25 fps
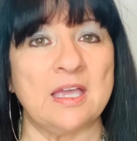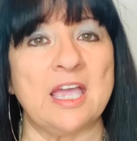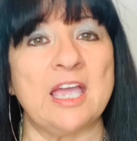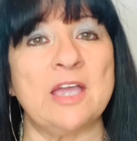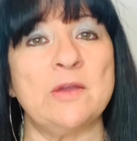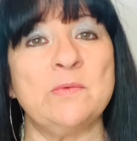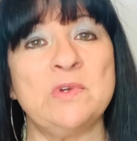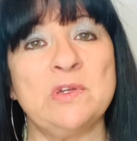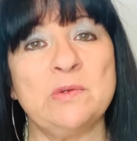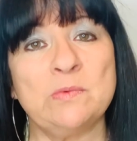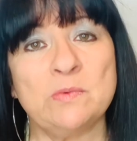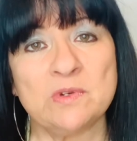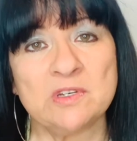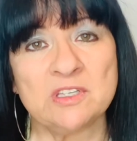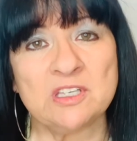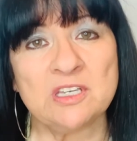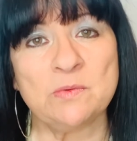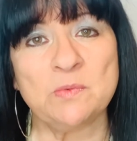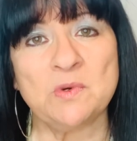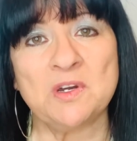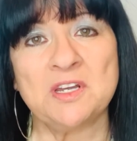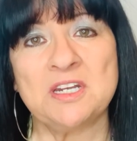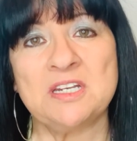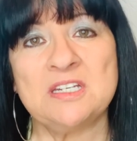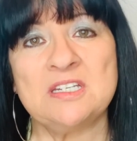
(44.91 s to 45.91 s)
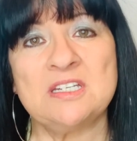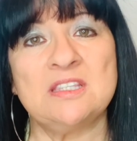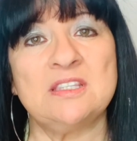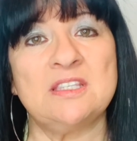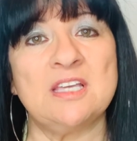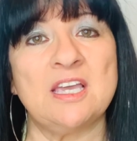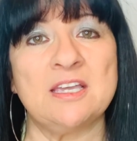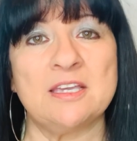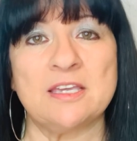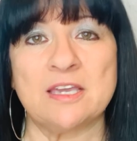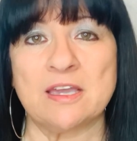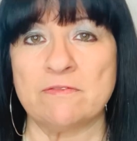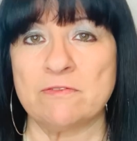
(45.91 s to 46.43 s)
And we really wanted to
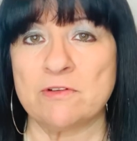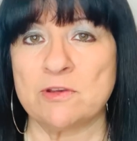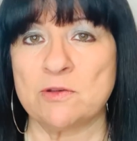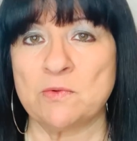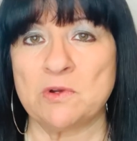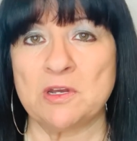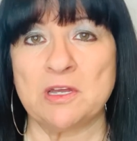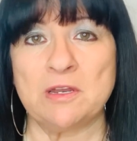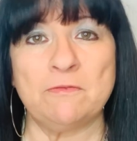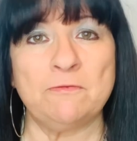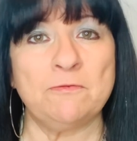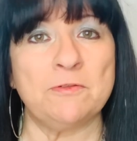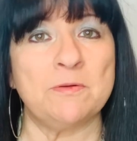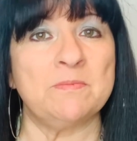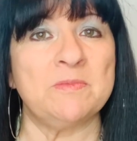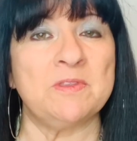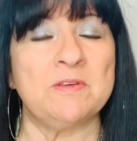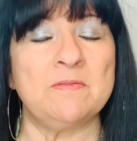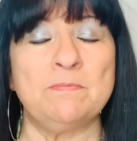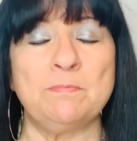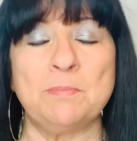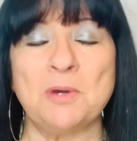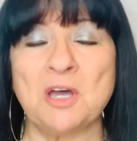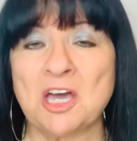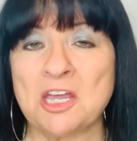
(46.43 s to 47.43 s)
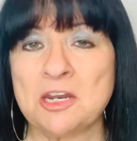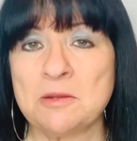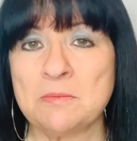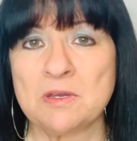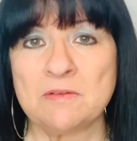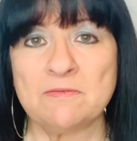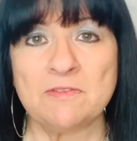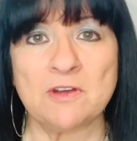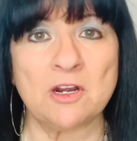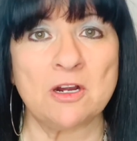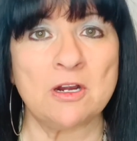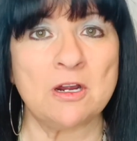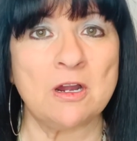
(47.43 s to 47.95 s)
thank everyone from the bottom
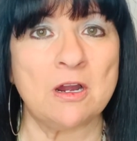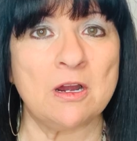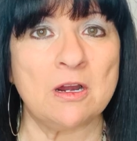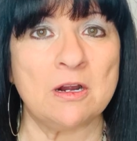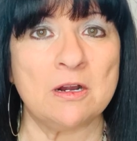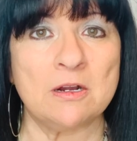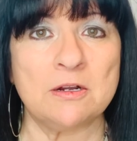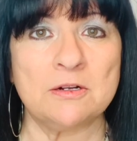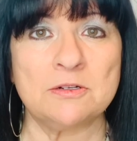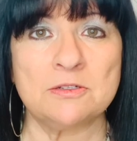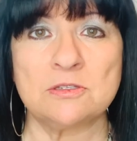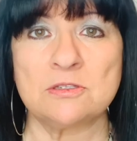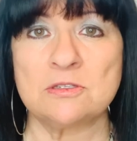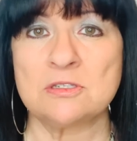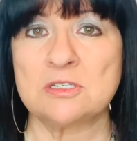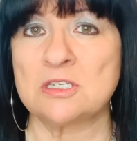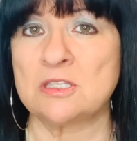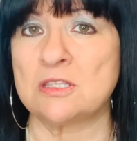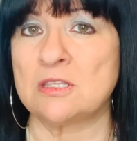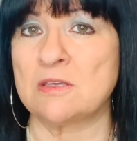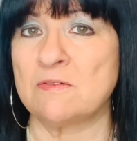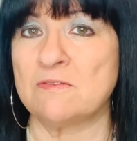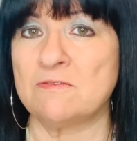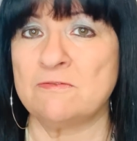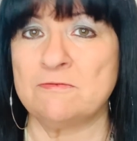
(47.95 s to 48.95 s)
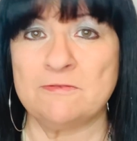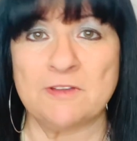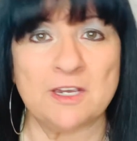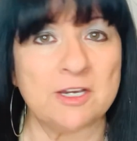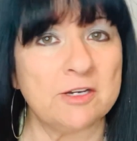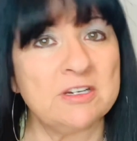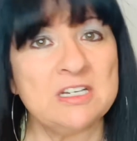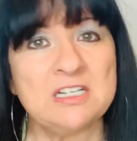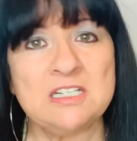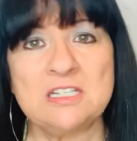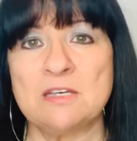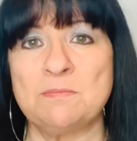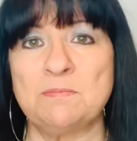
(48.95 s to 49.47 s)
of our hearts to the
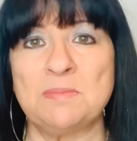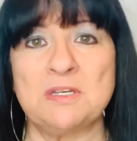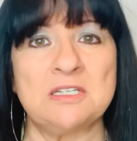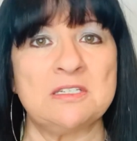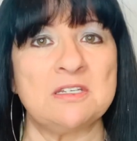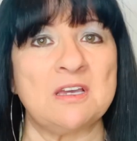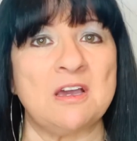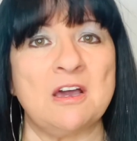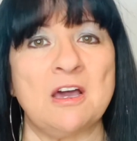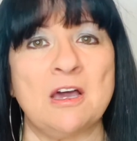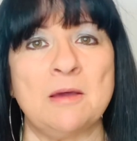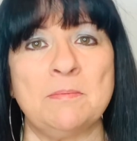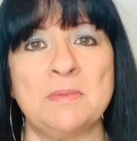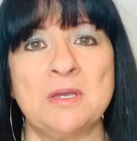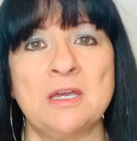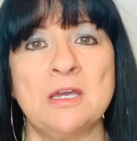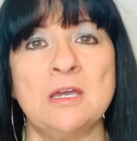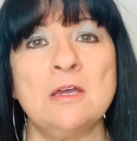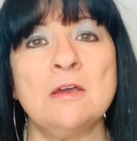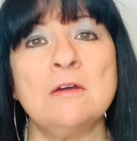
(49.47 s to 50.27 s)
very tippy top